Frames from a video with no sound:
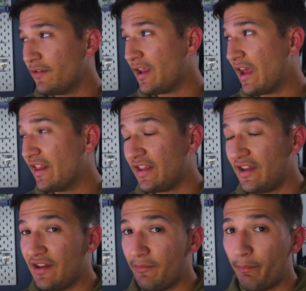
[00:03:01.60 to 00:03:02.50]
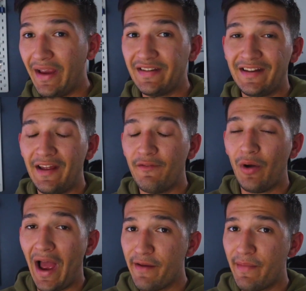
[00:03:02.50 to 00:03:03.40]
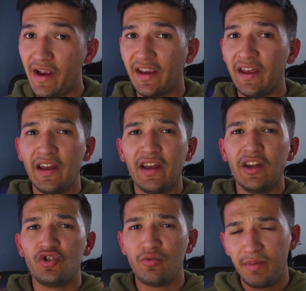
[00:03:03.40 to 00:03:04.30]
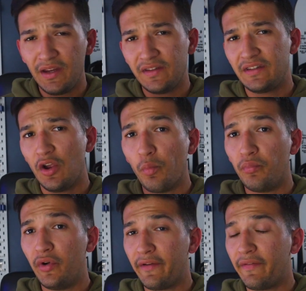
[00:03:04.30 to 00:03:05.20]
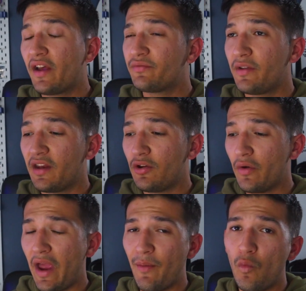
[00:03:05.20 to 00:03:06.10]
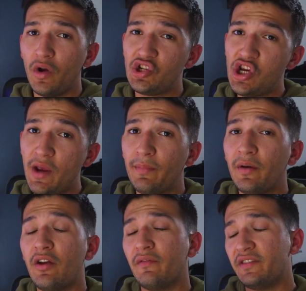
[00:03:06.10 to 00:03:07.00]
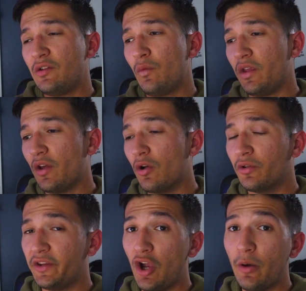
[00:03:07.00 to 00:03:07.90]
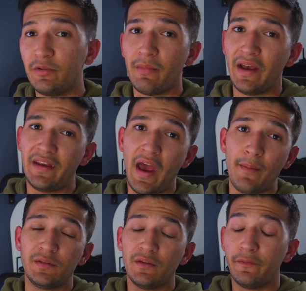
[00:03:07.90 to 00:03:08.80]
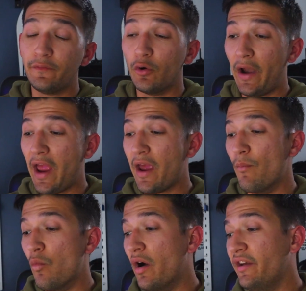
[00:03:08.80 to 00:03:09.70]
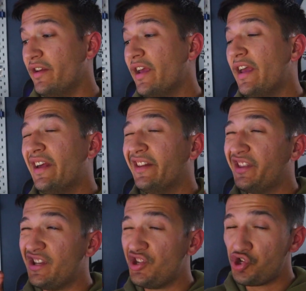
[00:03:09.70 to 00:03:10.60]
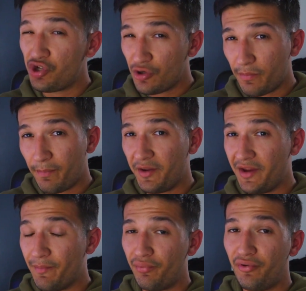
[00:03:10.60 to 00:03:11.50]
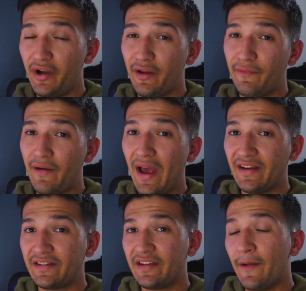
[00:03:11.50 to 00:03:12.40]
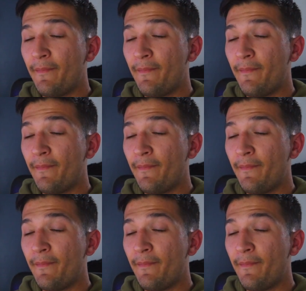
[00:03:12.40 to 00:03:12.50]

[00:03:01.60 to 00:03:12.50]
you get the base level iMac, to be still pretty fast with the new M1 chip, and obviously with all the optimized apps for M1, this should be pretty fast.